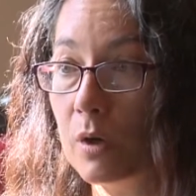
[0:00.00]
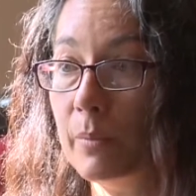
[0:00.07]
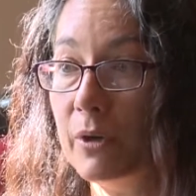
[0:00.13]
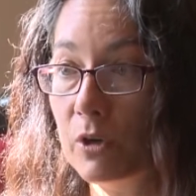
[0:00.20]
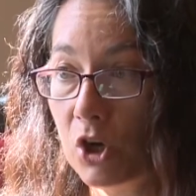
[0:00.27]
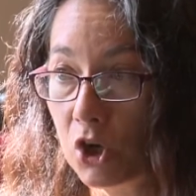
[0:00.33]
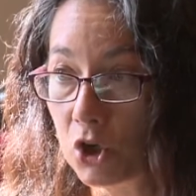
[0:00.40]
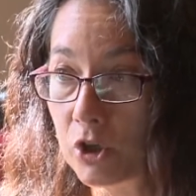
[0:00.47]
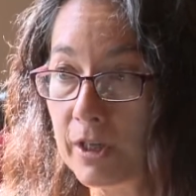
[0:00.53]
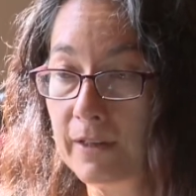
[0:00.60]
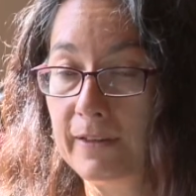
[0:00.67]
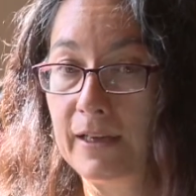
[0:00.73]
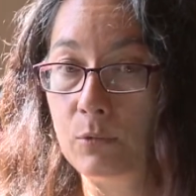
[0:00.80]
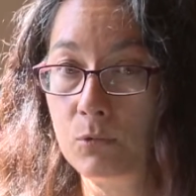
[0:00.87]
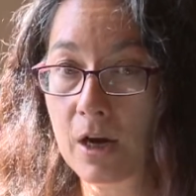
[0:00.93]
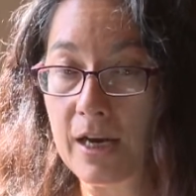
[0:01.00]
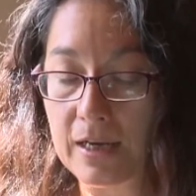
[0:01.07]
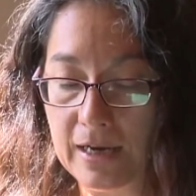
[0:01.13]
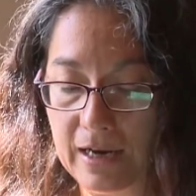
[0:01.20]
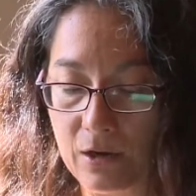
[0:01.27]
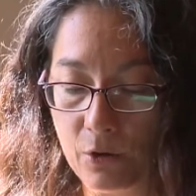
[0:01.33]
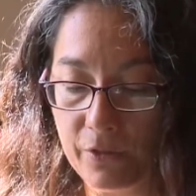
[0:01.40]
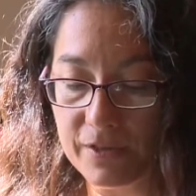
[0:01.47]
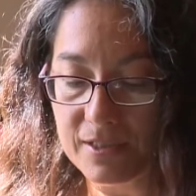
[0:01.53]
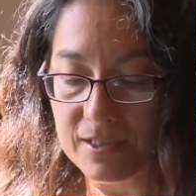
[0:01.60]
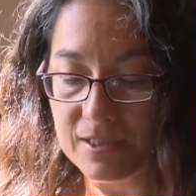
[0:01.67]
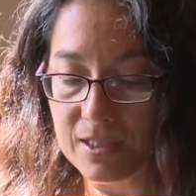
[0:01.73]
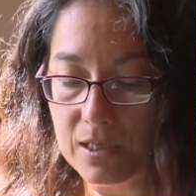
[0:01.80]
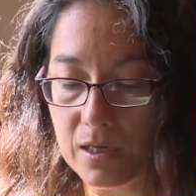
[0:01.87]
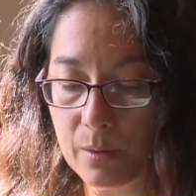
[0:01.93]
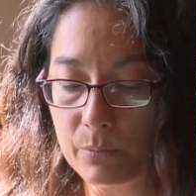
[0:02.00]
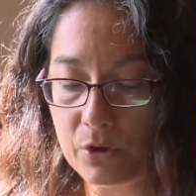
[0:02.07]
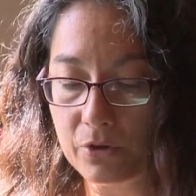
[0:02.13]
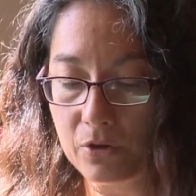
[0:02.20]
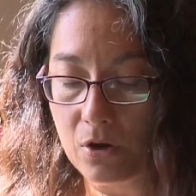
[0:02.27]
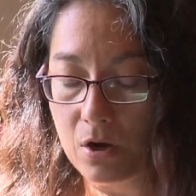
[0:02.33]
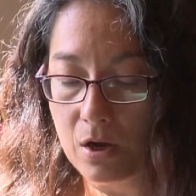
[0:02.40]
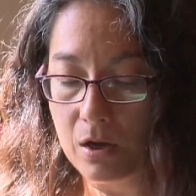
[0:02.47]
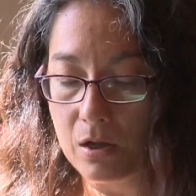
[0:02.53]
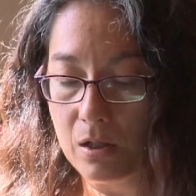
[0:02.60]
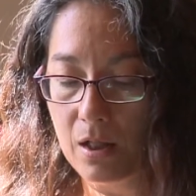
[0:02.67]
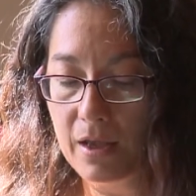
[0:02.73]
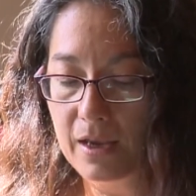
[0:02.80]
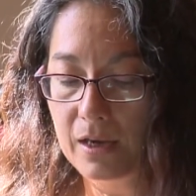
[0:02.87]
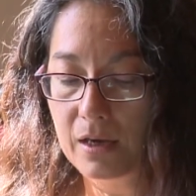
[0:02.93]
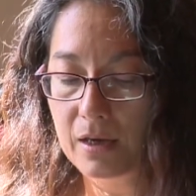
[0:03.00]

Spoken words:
but currently right now, this is the number to call.